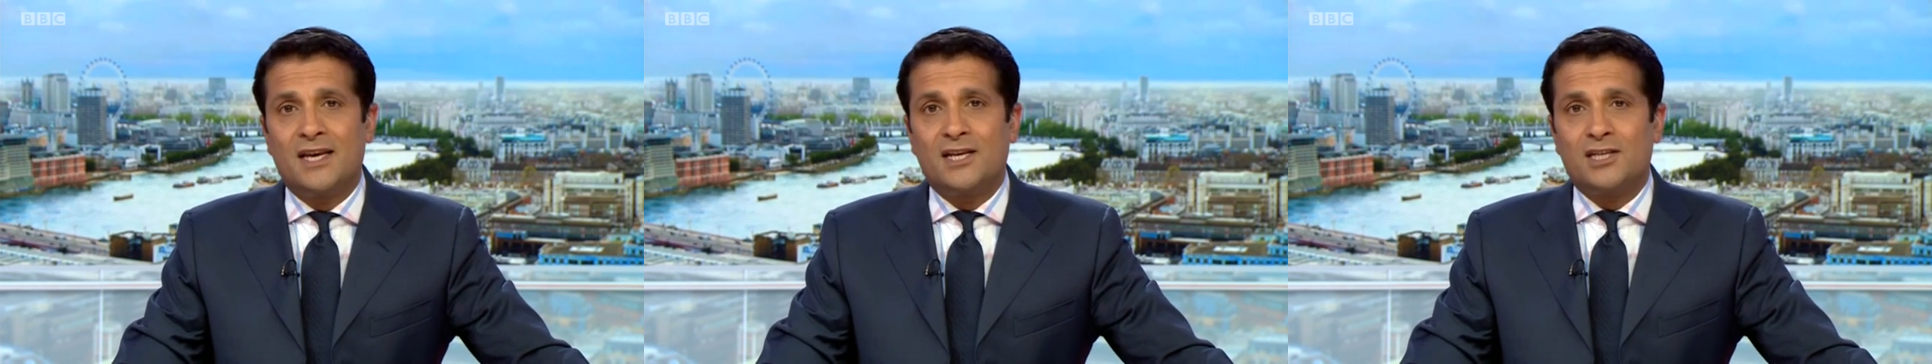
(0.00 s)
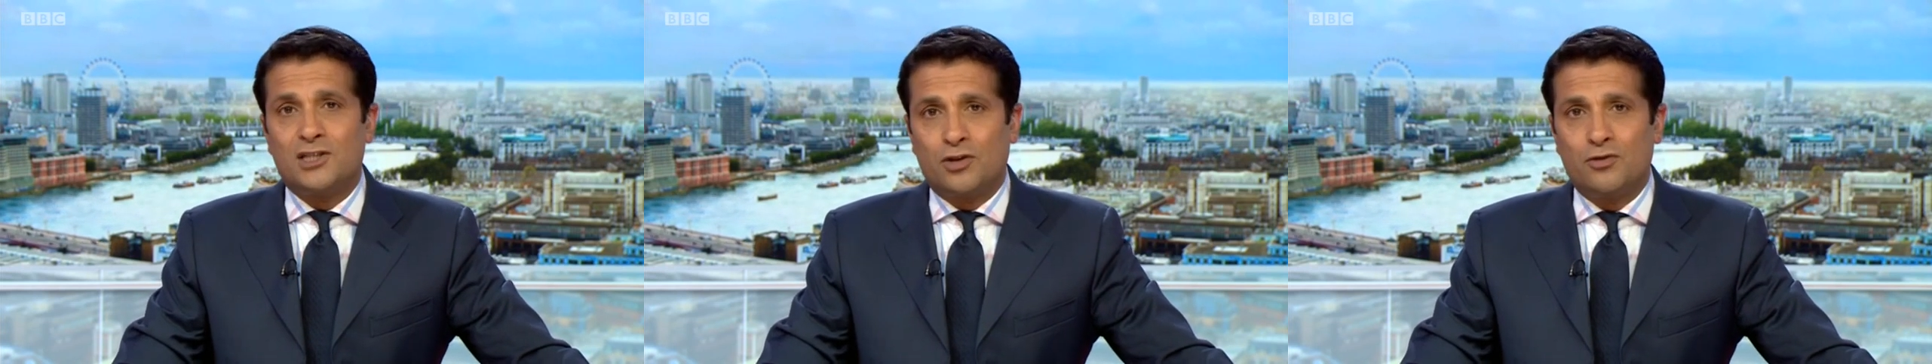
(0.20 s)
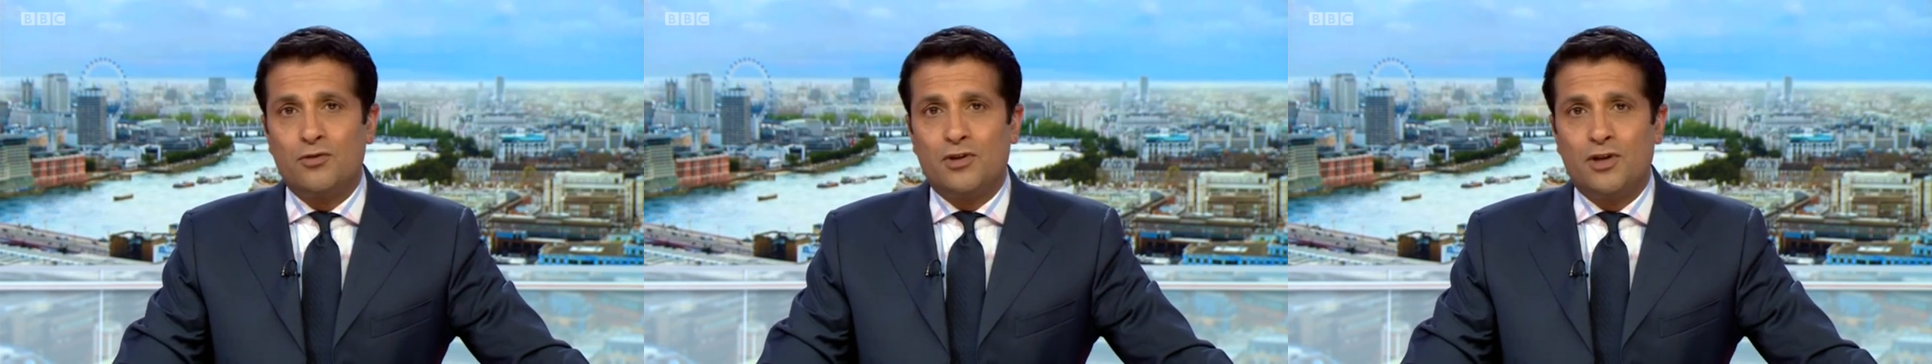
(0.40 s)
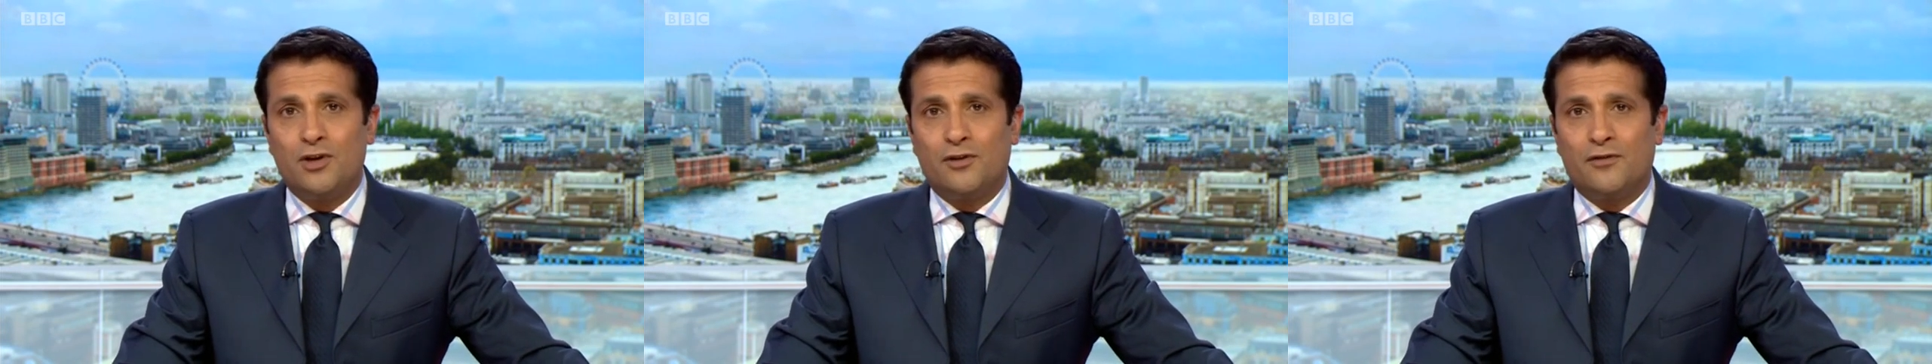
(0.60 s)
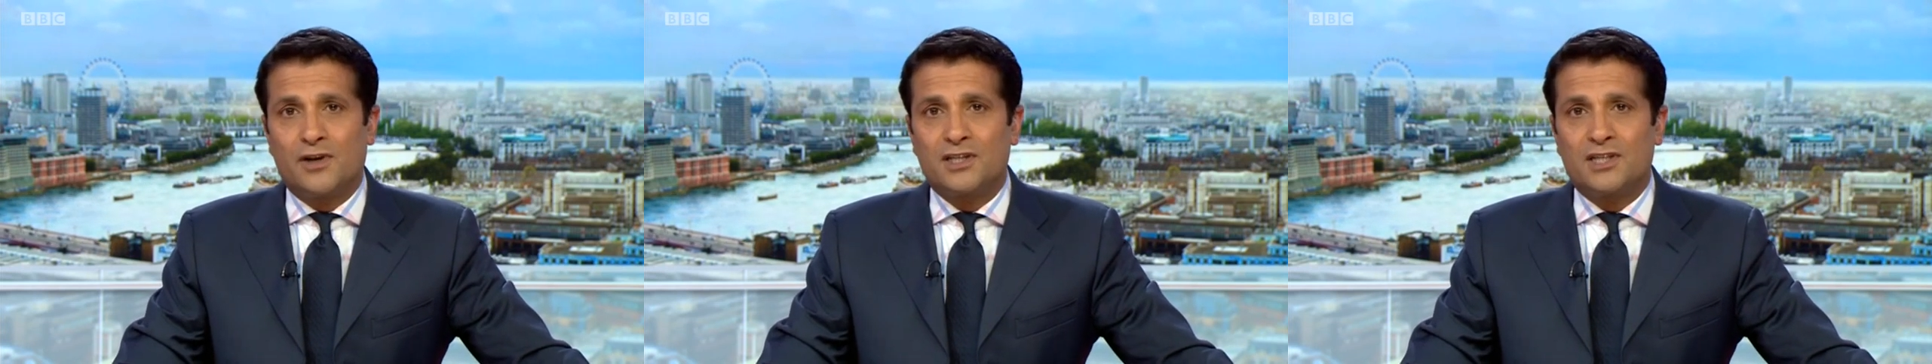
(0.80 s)
It's through the
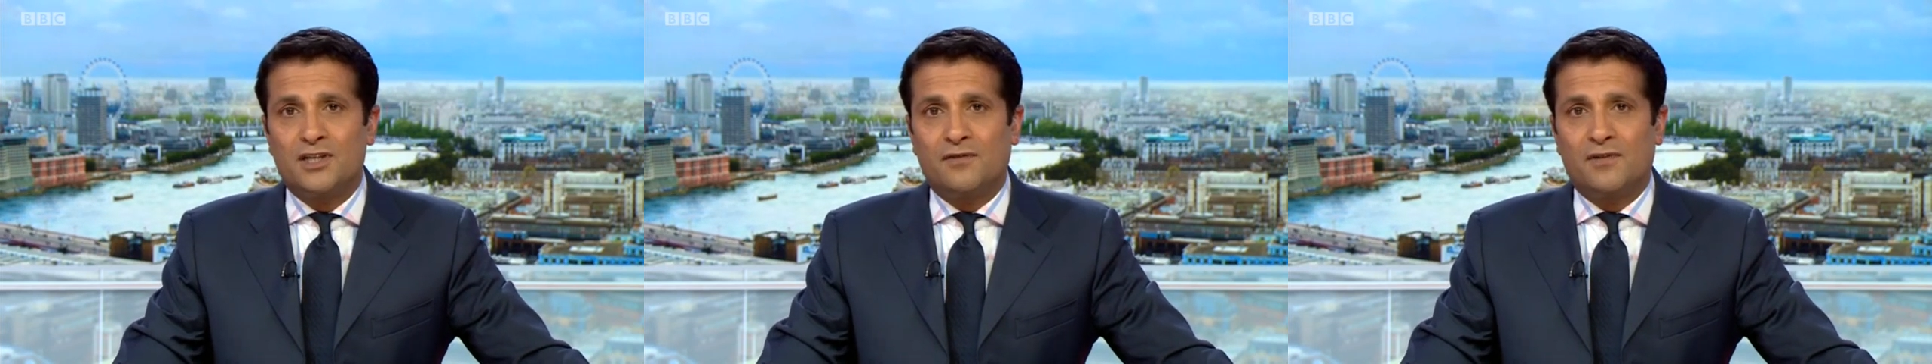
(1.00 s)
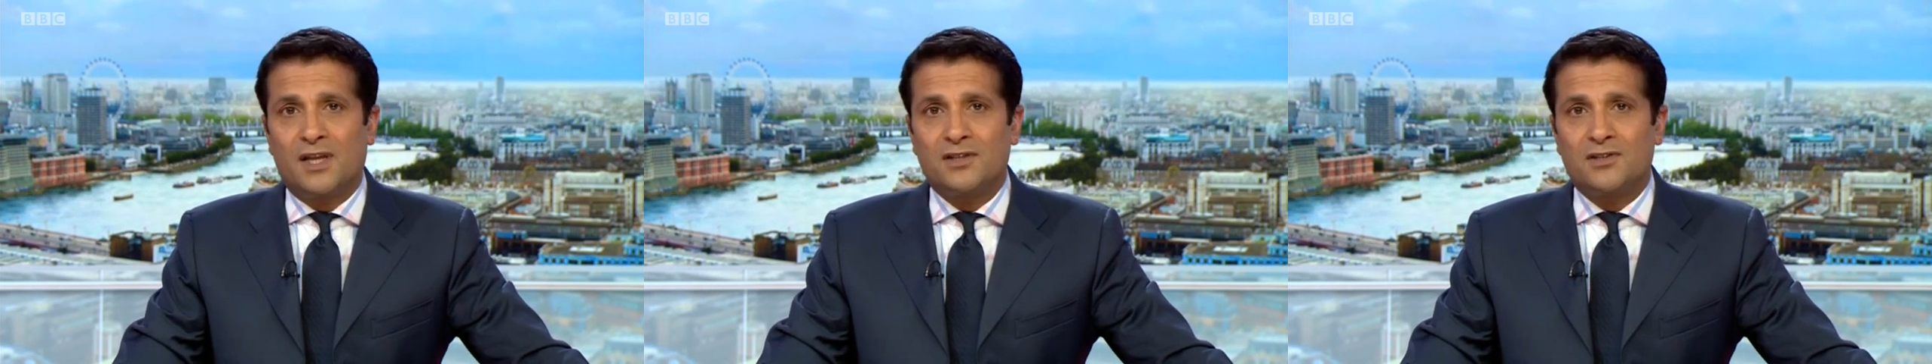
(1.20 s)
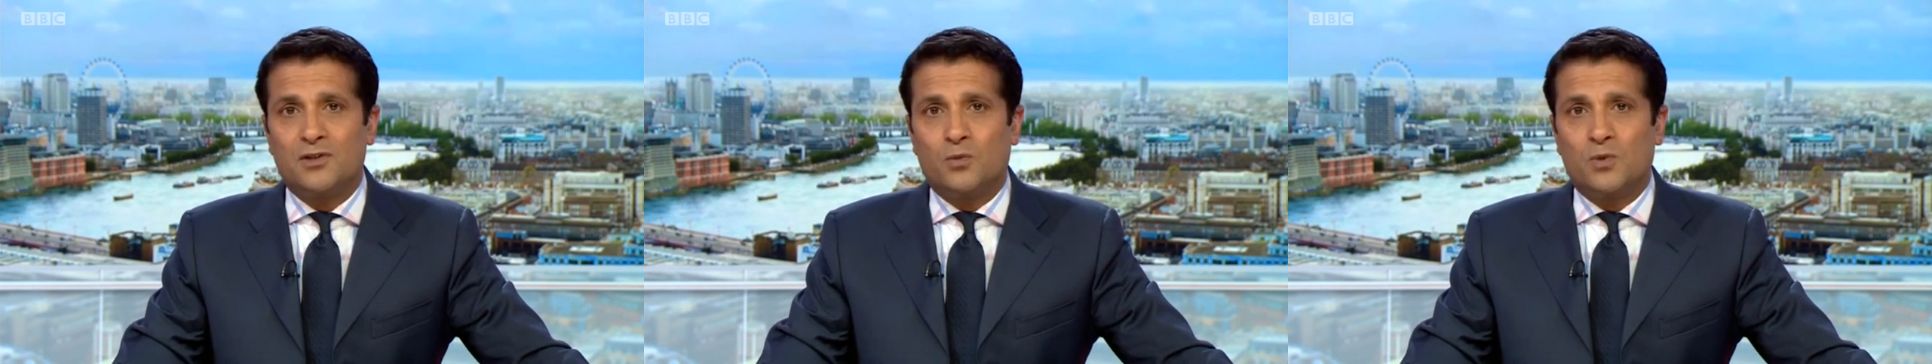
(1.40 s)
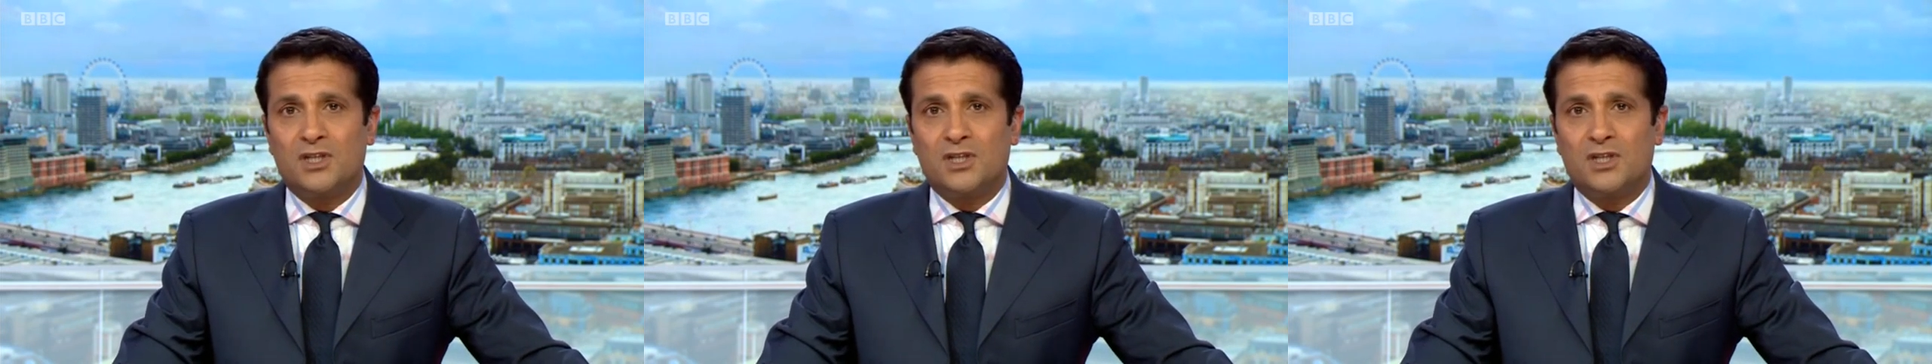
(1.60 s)
University of London,